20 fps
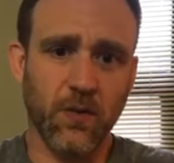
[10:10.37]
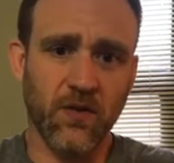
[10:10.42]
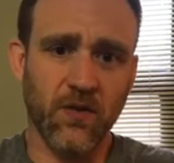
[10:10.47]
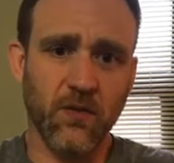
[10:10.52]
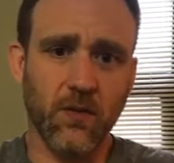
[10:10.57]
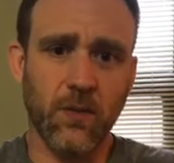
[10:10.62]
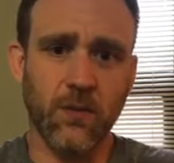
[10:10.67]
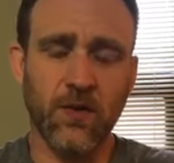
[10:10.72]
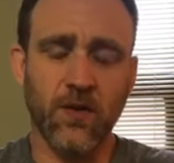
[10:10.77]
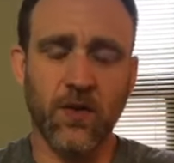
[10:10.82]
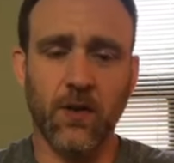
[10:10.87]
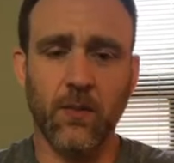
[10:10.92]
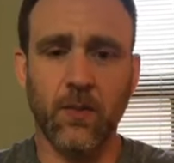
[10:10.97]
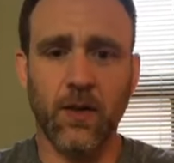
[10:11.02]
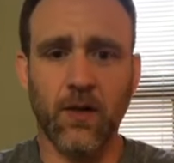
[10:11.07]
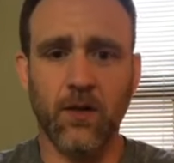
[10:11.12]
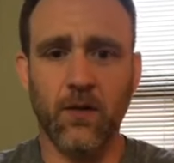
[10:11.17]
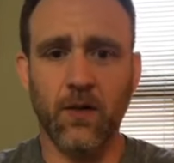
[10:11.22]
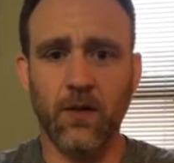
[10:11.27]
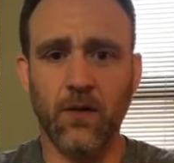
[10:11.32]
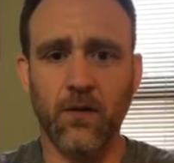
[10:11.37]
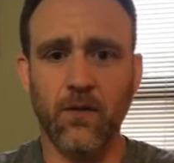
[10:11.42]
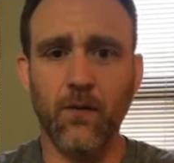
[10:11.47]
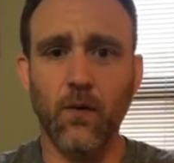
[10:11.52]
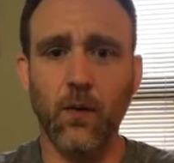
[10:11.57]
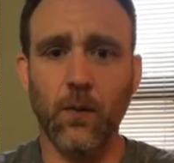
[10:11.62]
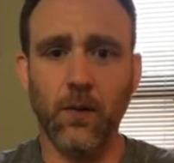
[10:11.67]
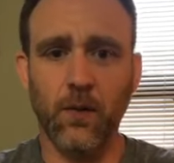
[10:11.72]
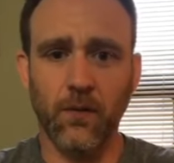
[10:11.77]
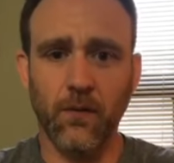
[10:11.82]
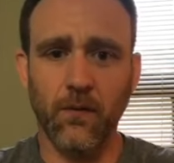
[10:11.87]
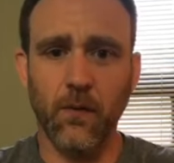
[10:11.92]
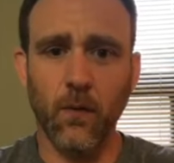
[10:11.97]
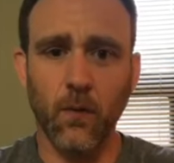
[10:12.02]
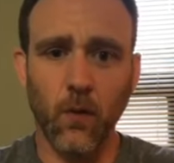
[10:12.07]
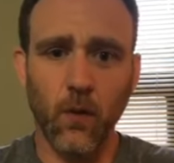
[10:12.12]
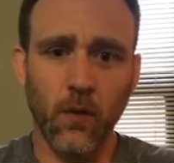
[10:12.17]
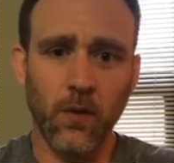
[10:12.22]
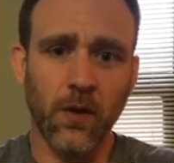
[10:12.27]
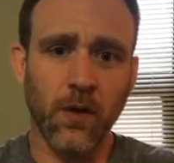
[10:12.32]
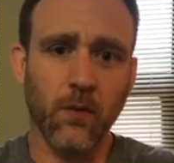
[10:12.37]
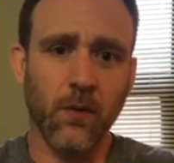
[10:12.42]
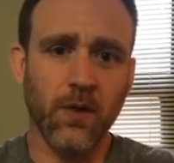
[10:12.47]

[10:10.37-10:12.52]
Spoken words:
description about a formula for rolling.